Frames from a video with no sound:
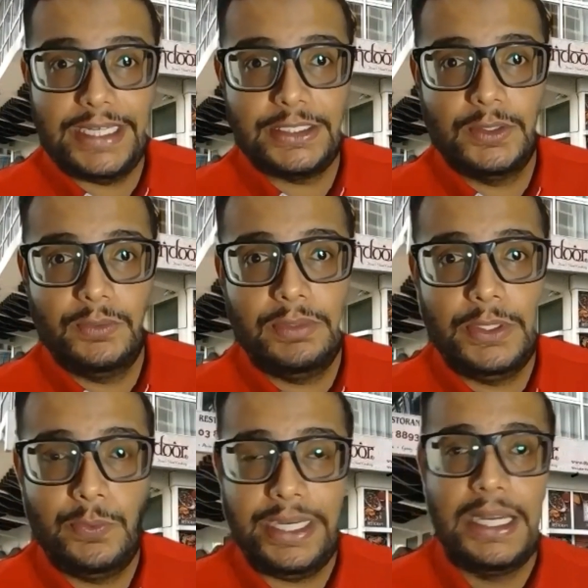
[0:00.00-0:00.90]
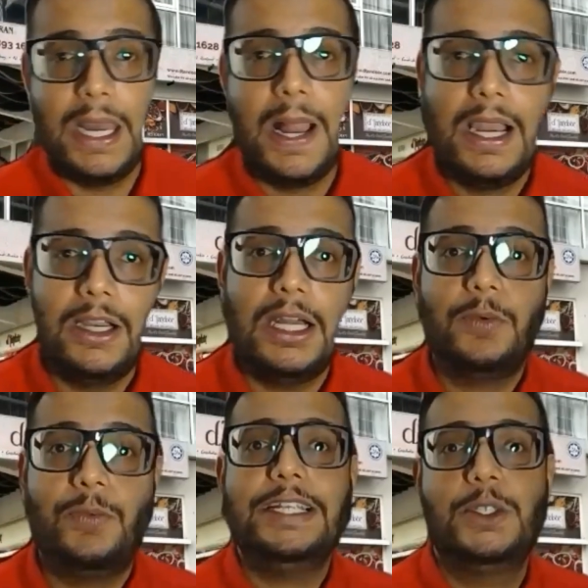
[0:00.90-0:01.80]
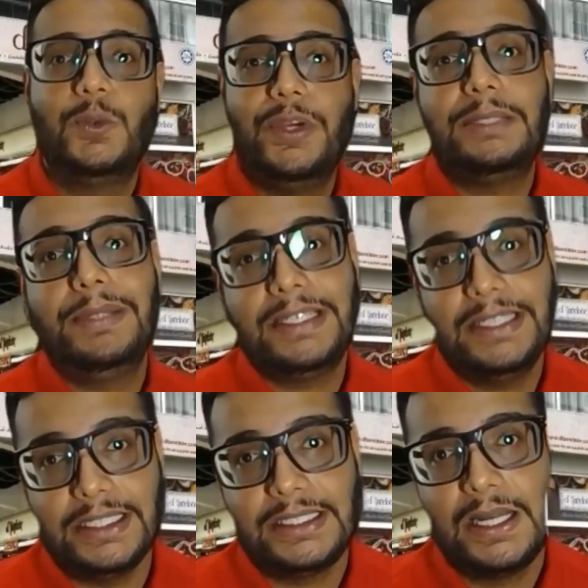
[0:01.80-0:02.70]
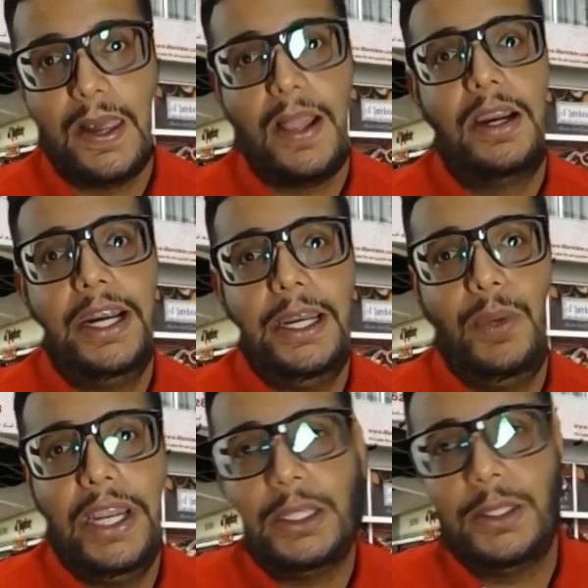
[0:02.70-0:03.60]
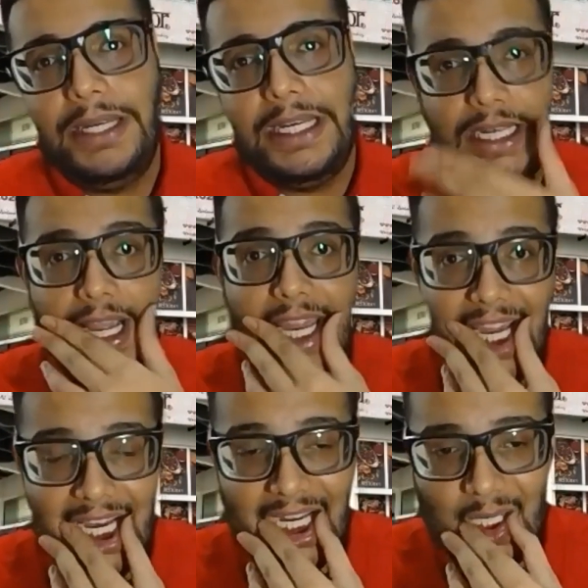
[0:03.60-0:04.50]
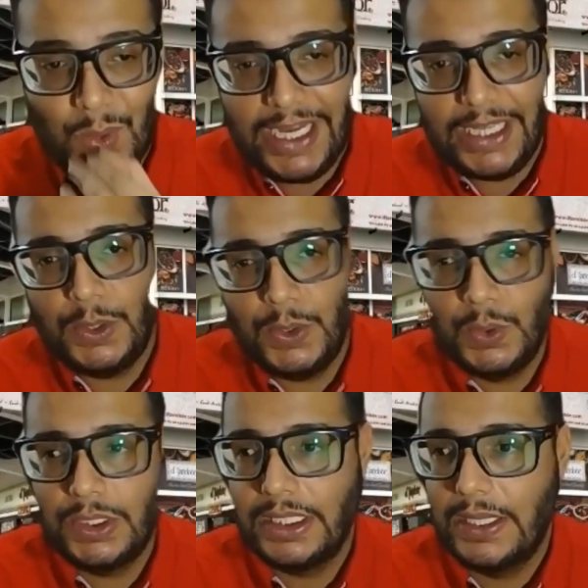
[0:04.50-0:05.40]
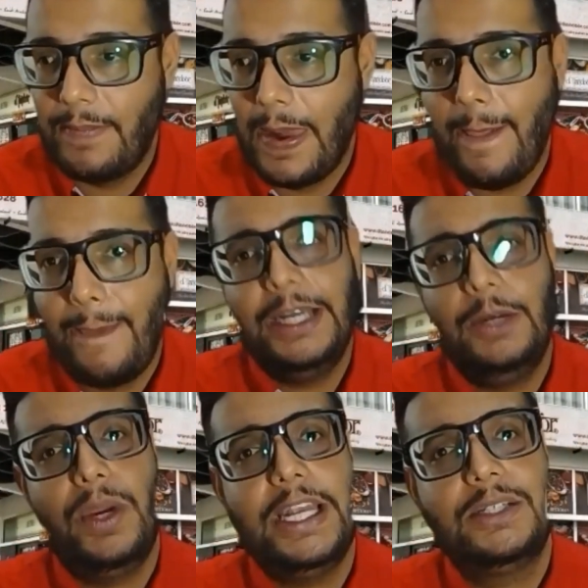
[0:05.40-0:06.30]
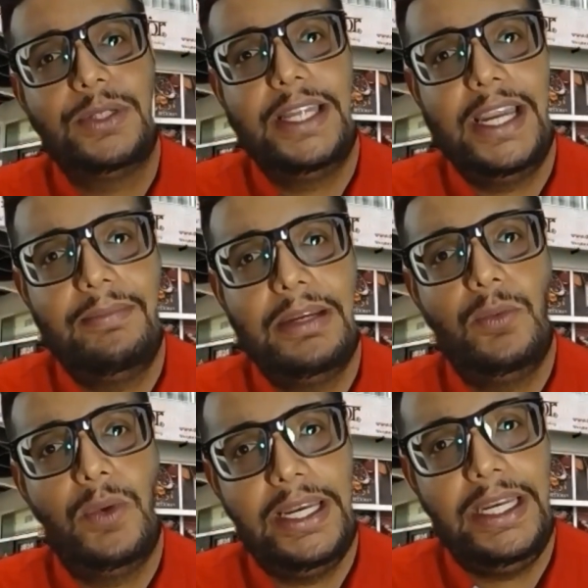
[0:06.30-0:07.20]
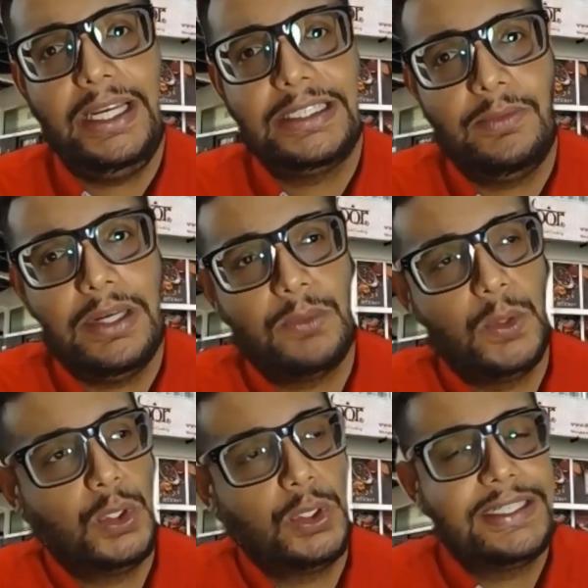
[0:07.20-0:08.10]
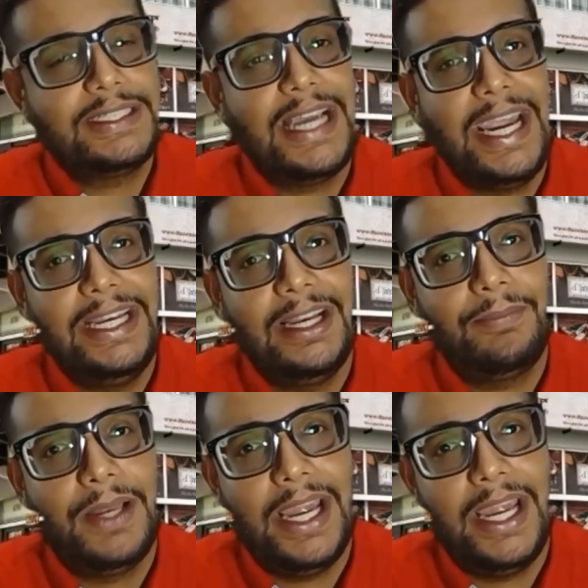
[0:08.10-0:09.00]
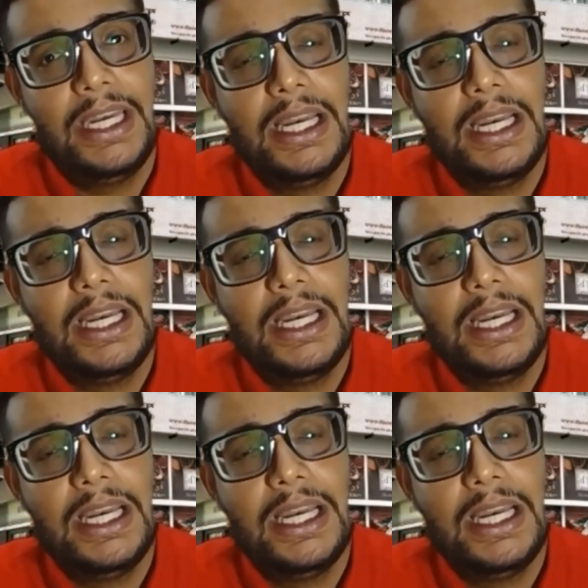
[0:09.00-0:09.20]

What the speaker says: We were doing face-to-face business, right? We had to meet clients, we had to do events with them and weddings, and we have to go to the site and plan.